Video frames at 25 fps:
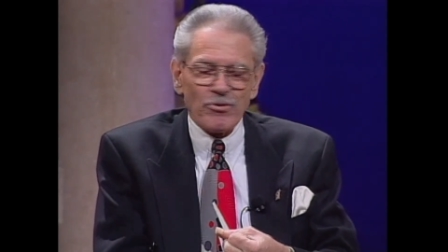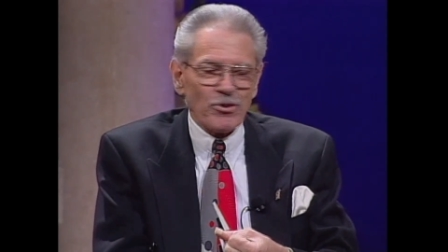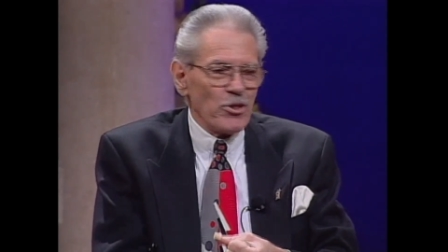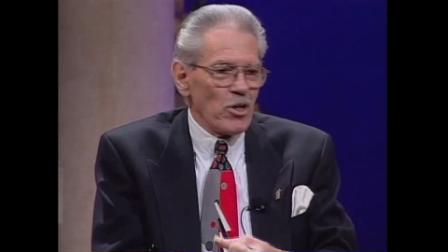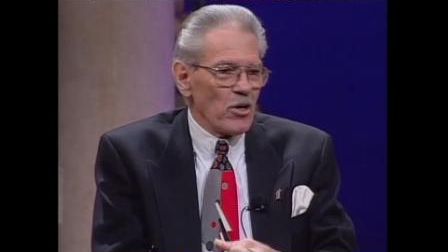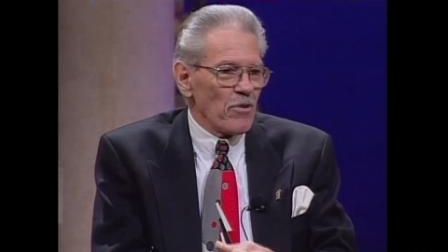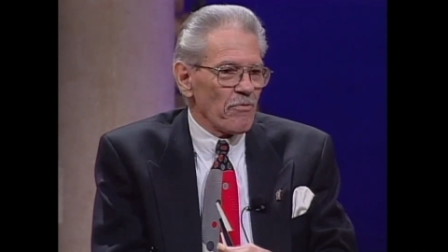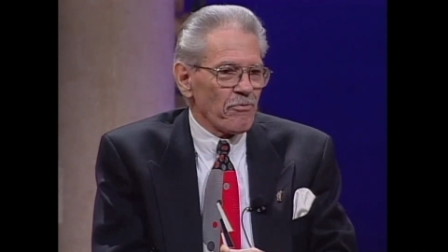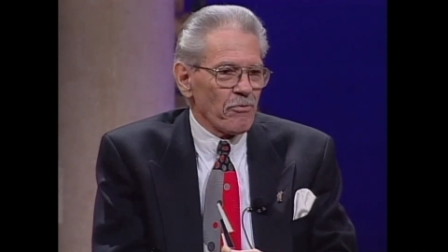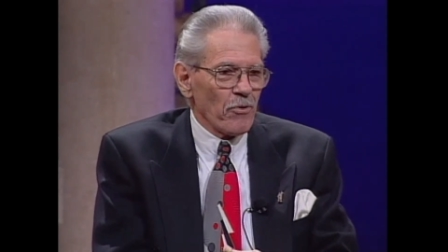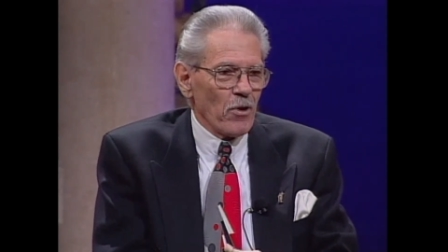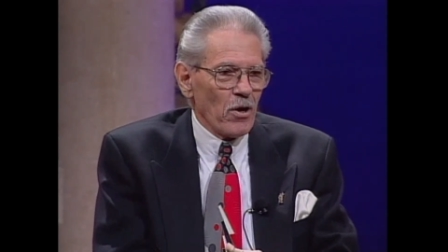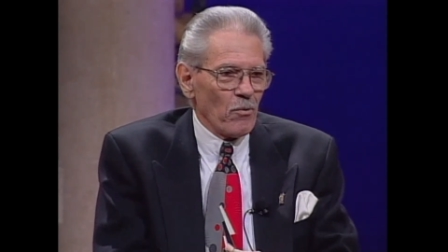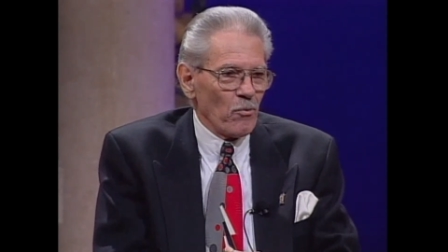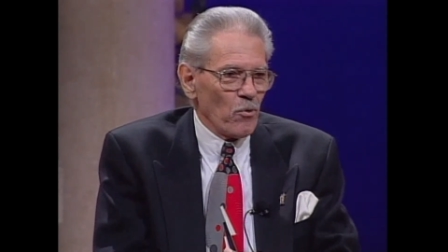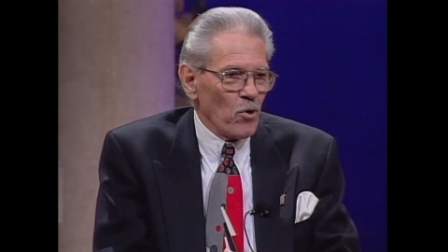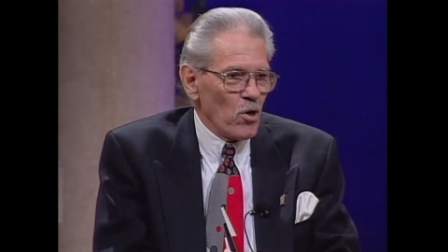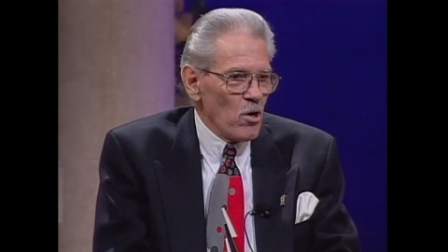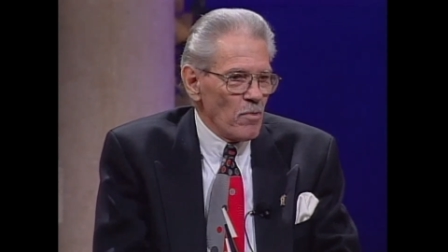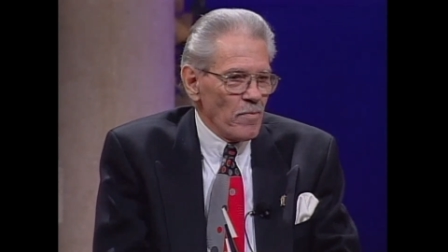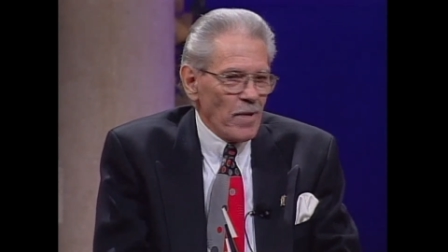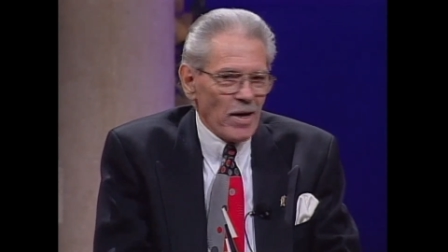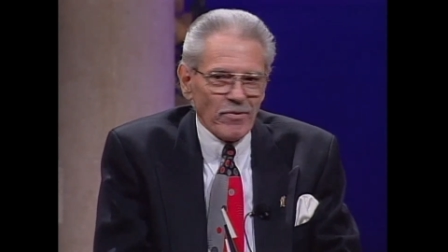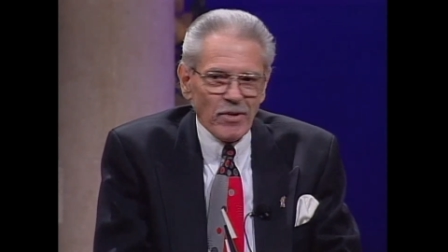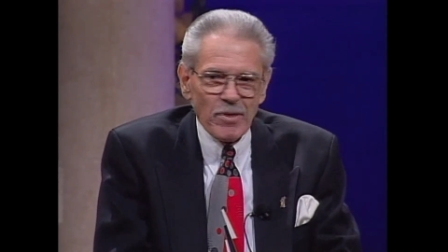in your front
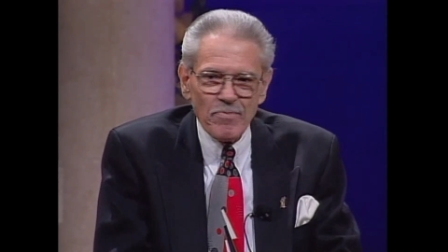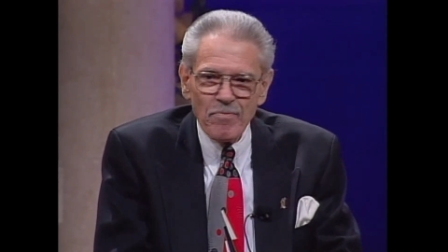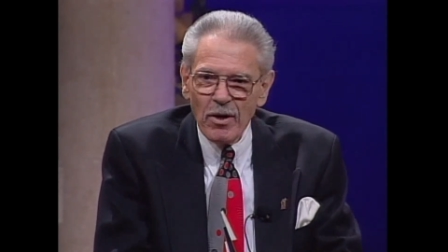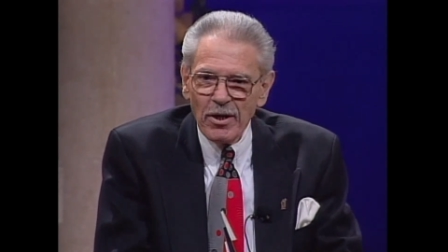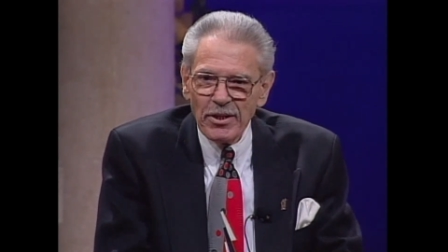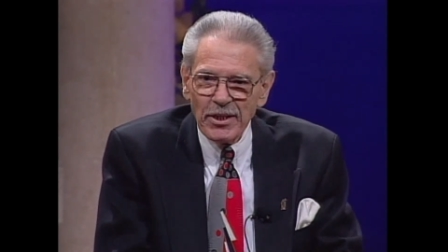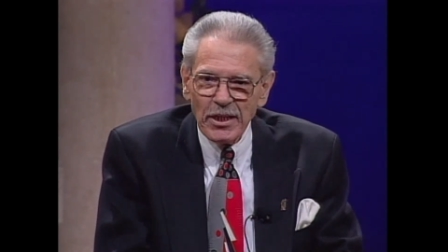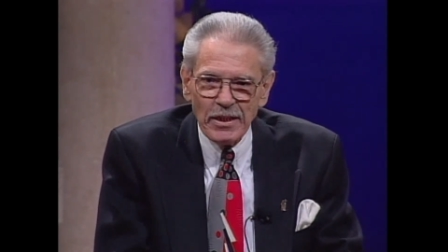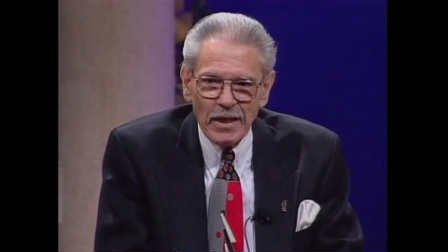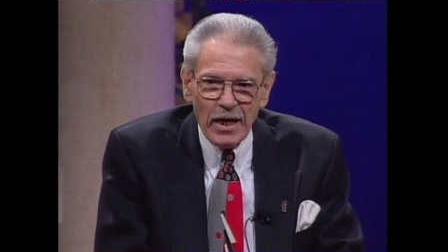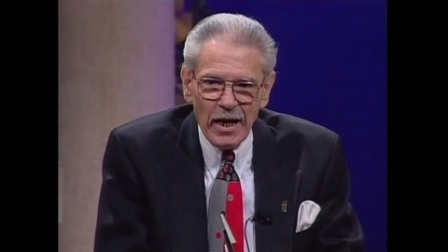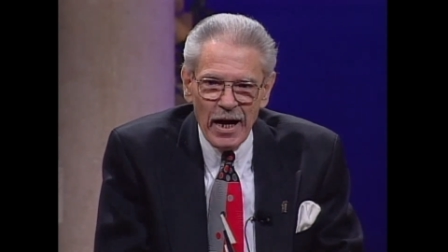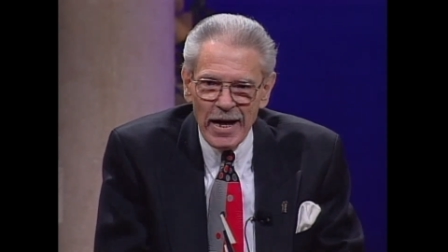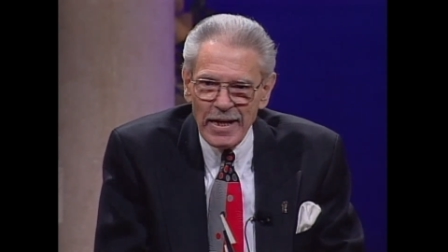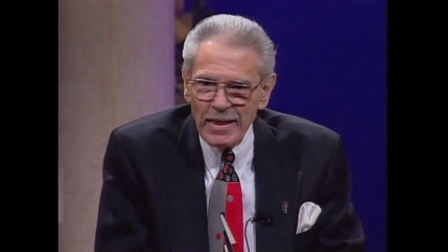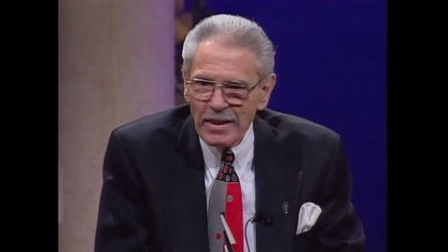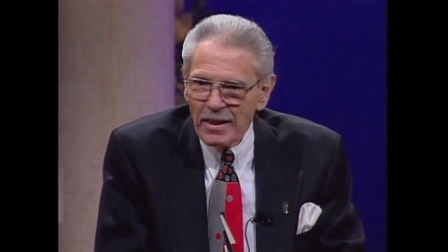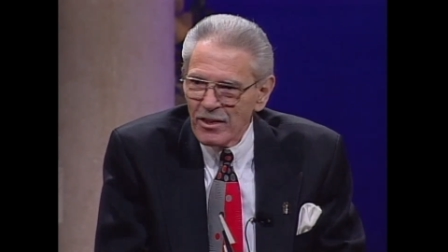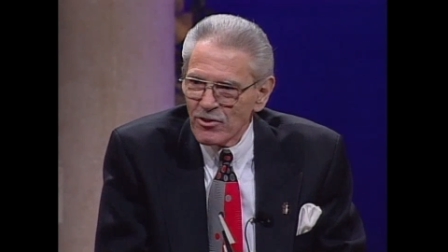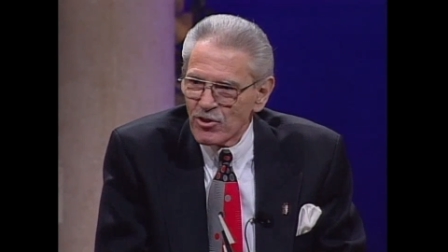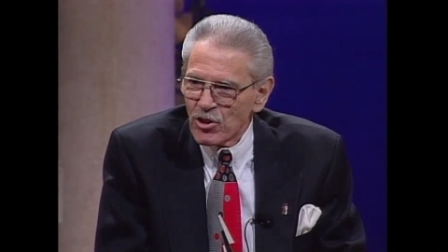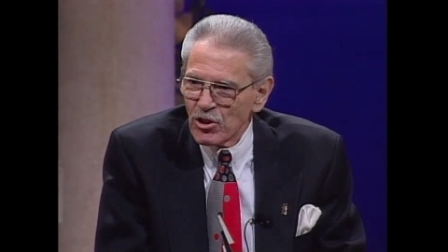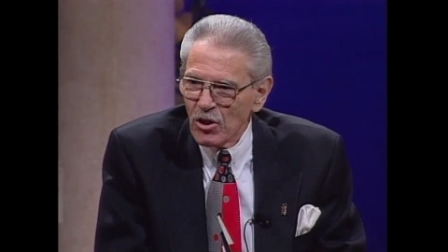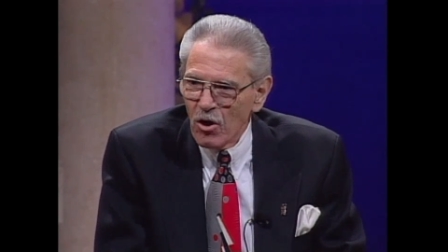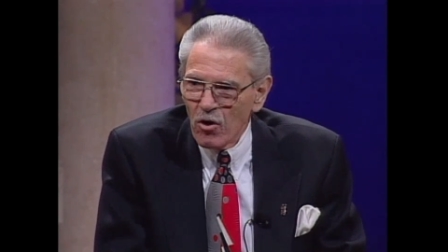room every Monday night and
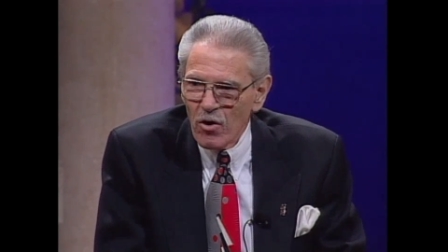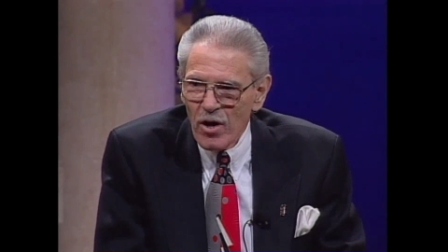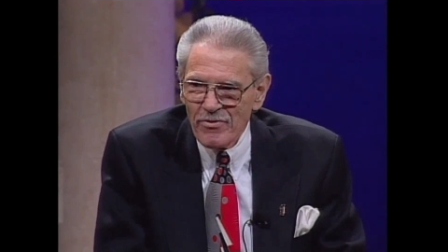lets you know